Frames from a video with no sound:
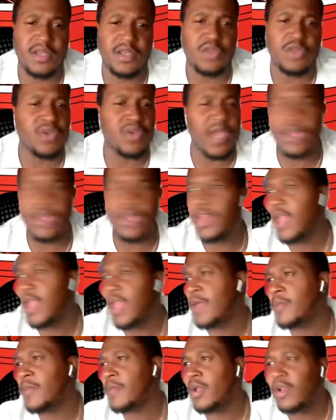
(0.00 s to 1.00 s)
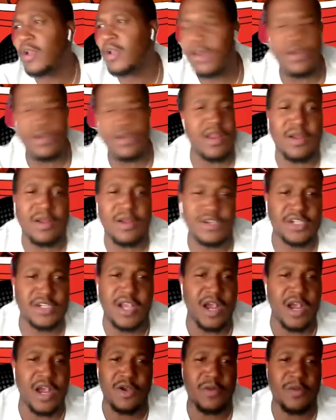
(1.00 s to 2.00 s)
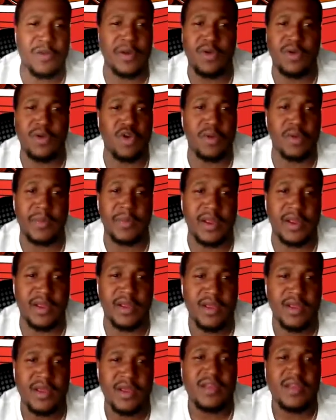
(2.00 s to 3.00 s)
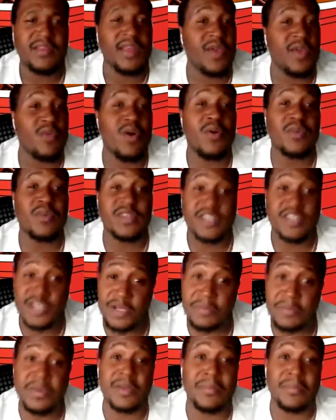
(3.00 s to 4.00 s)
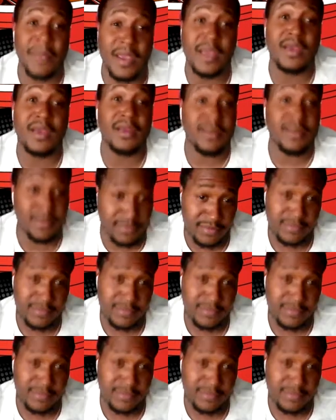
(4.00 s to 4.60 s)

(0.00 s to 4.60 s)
You can't name me a good Chicago Bear quarterback. They went with Jim McMahon.